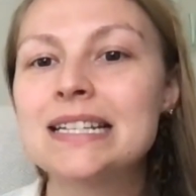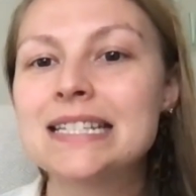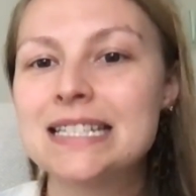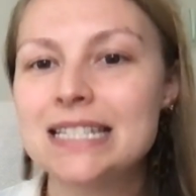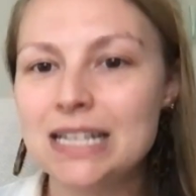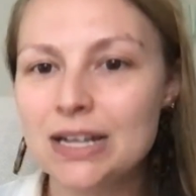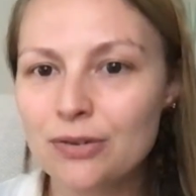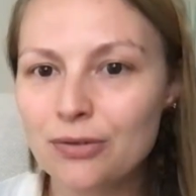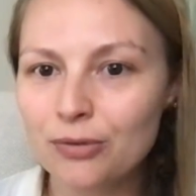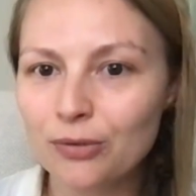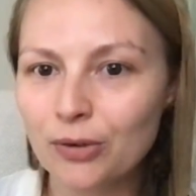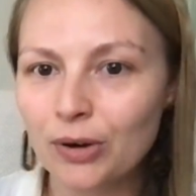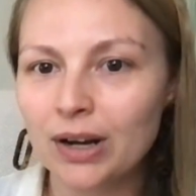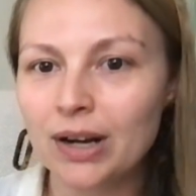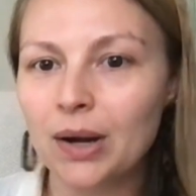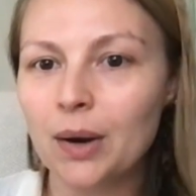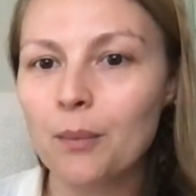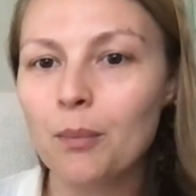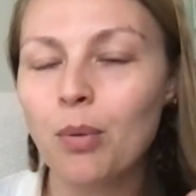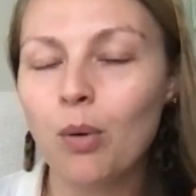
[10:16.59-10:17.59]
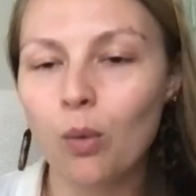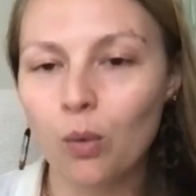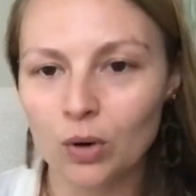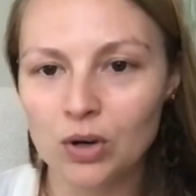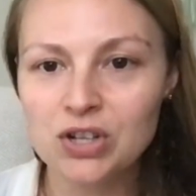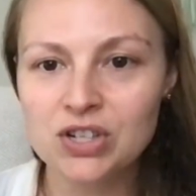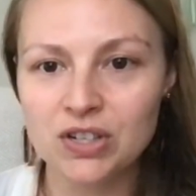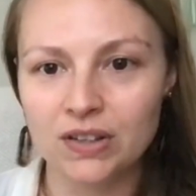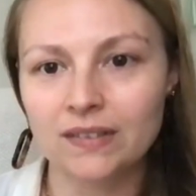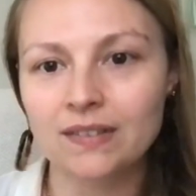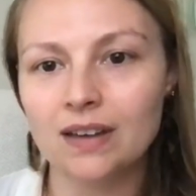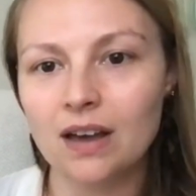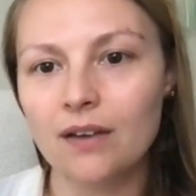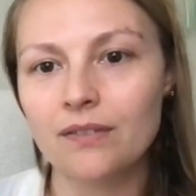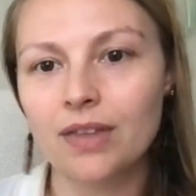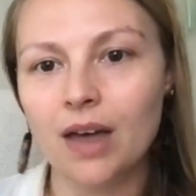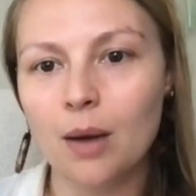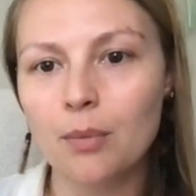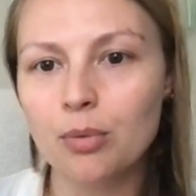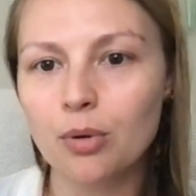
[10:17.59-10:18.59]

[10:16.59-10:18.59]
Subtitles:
different portions of that